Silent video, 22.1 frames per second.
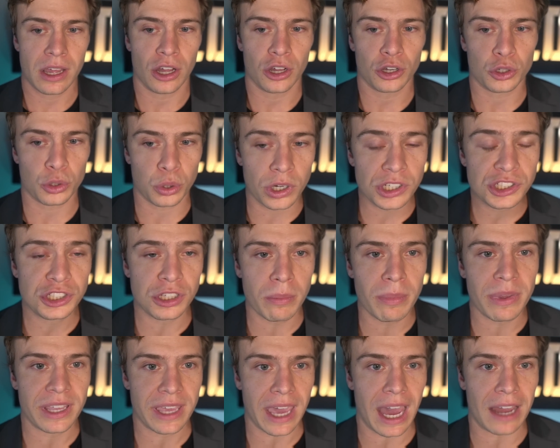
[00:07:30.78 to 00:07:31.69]
Christian
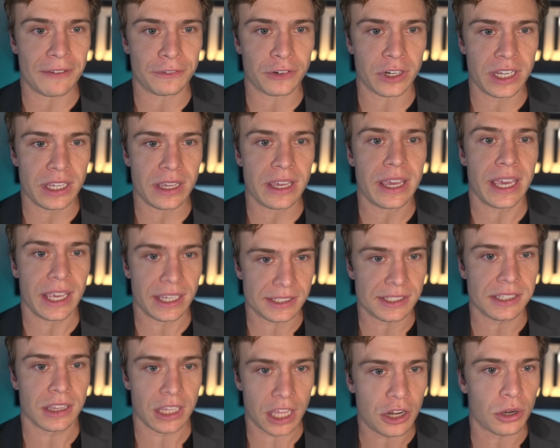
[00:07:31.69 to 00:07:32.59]
McCaffrey
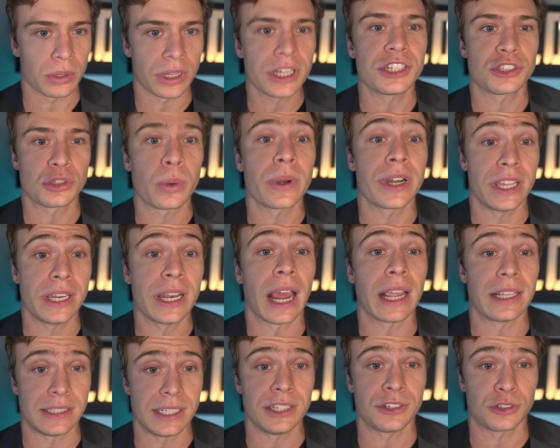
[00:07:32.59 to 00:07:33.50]
is literally twenty
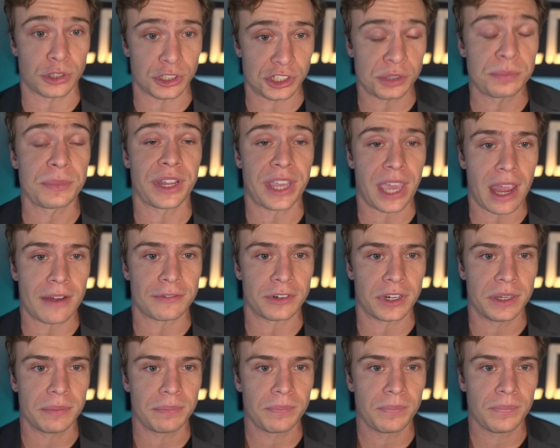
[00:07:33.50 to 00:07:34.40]
nineteen Christian
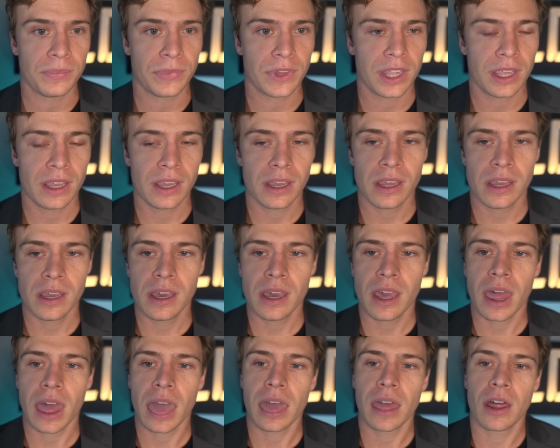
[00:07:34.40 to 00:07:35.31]
McCaffrey.
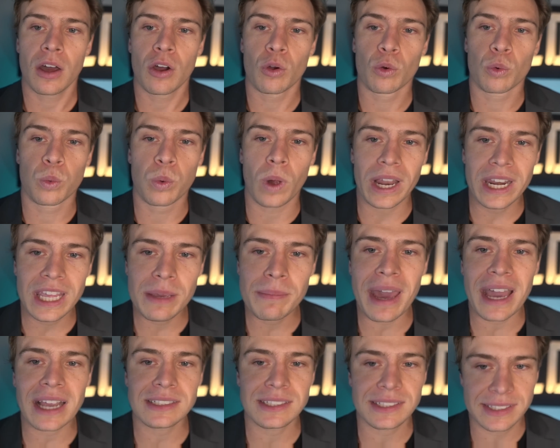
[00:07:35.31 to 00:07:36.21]
Running
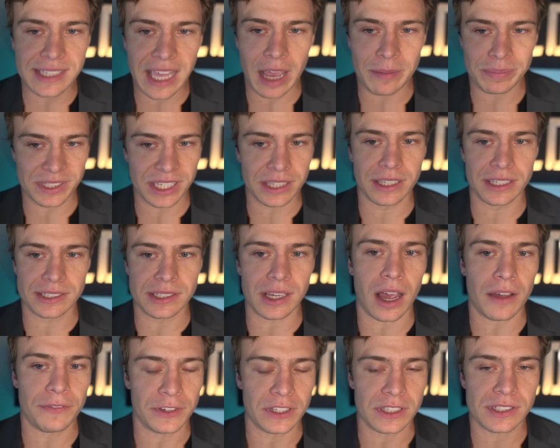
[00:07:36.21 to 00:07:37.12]
back snaps in this
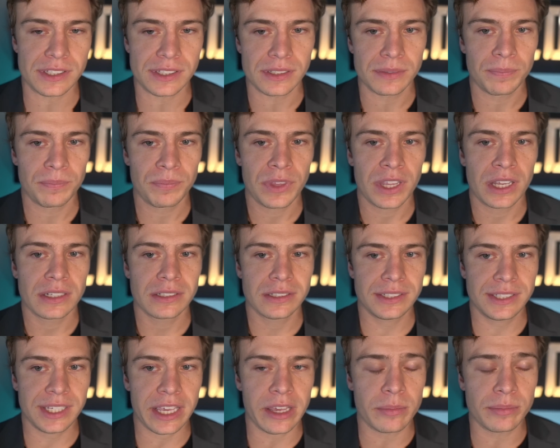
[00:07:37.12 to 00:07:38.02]
offense.
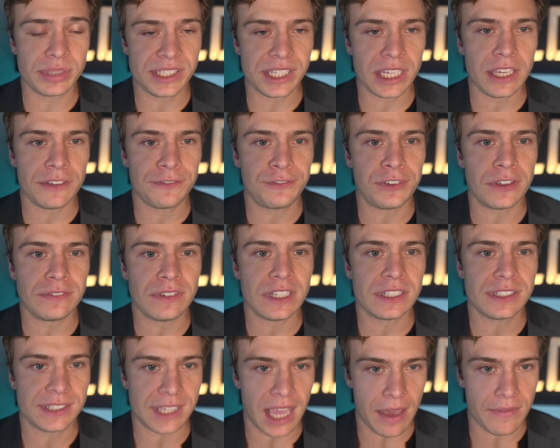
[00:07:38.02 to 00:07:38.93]
C M C
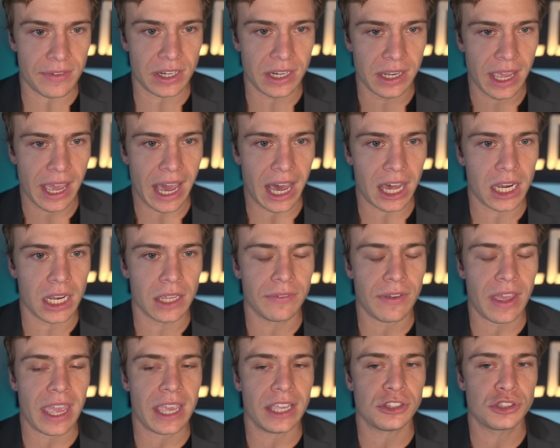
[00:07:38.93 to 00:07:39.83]
fifty-seven out
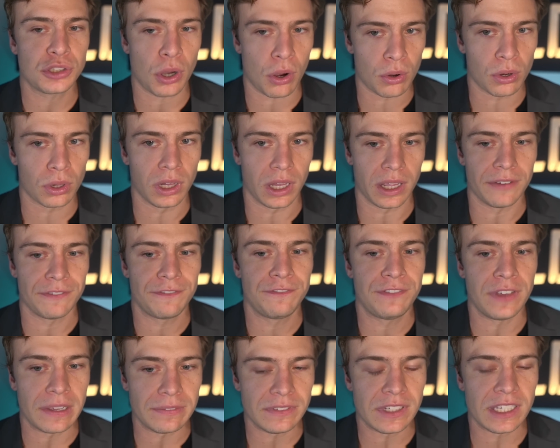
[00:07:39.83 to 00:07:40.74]
of a total
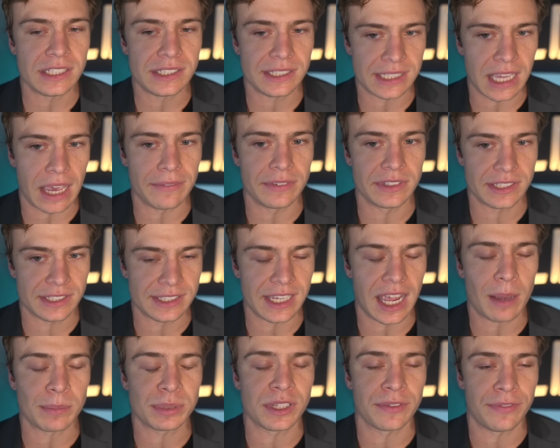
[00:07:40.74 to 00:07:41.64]
fifty-seven
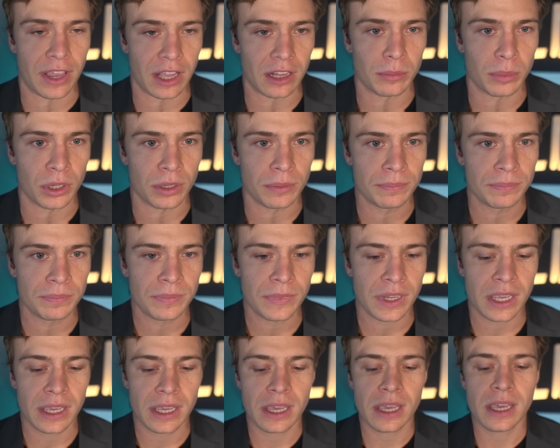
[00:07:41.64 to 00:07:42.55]
snaps available.
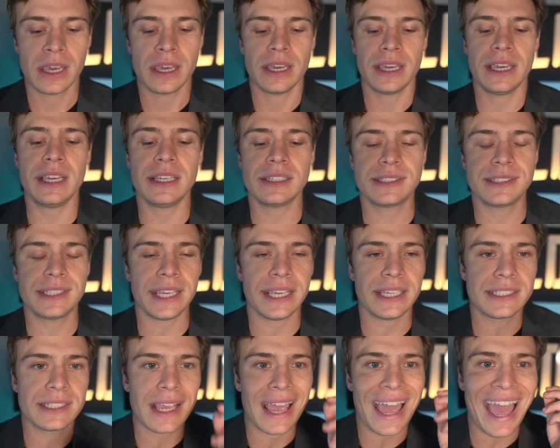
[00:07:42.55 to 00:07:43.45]
He
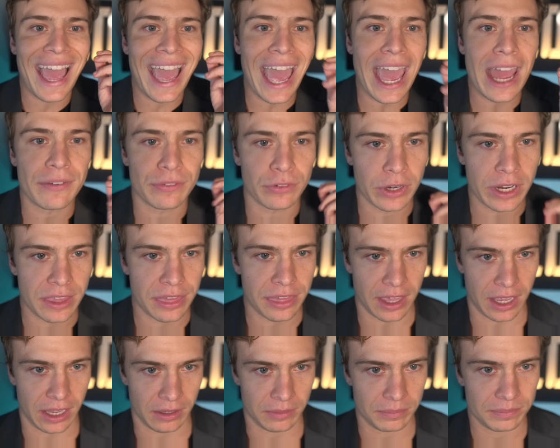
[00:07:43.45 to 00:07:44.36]
sees
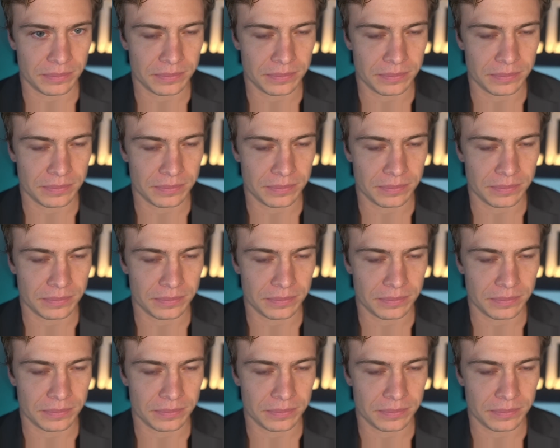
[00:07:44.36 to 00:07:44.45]
everything.